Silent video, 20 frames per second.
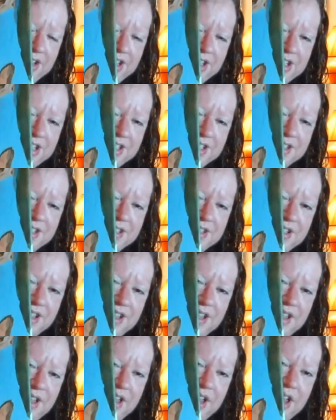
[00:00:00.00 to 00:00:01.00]
can just
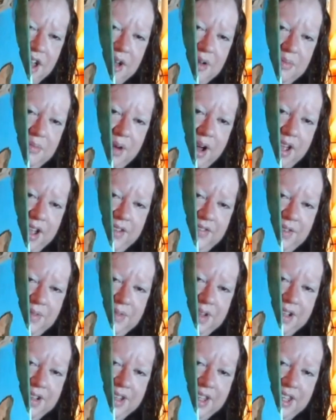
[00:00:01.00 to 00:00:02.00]
buy it from
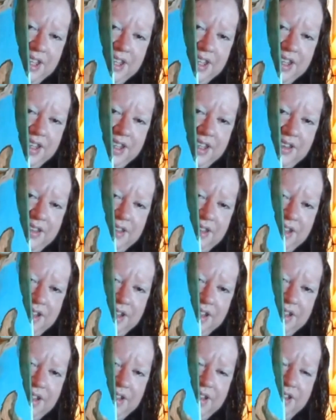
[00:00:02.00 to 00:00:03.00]
the link in
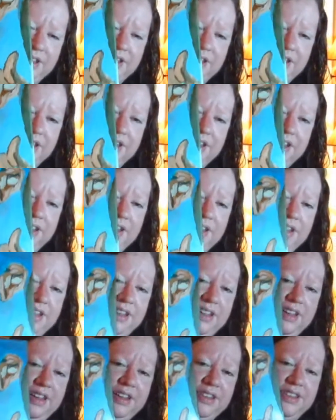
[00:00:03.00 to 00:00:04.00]
the
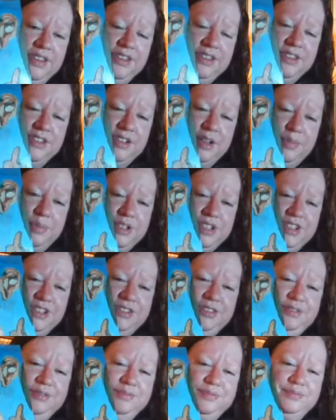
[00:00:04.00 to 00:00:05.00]

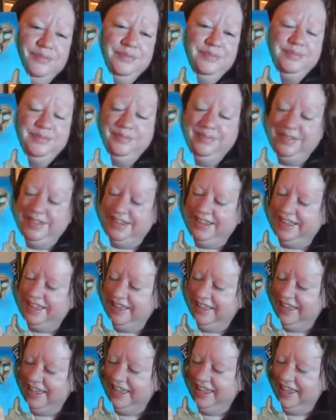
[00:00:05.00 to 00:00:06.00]
description.
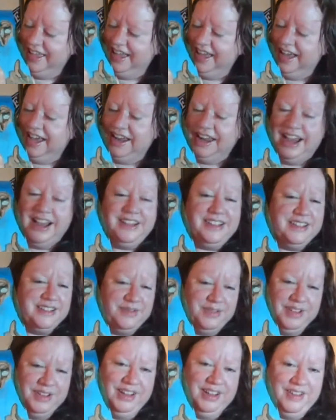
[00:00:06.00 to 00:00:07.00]
And I just
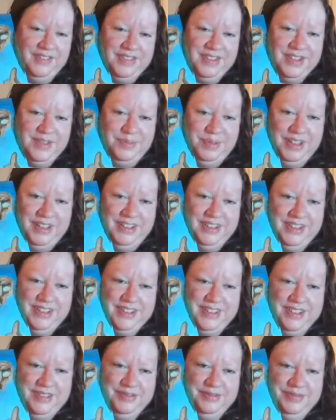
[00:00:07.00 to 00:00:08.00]
really love this
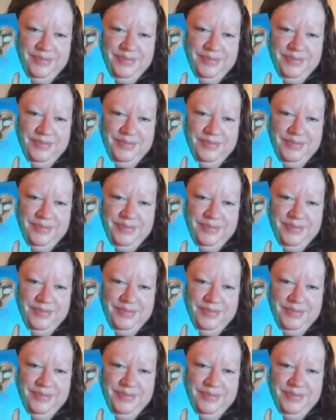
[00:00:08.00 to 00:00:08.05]
piece.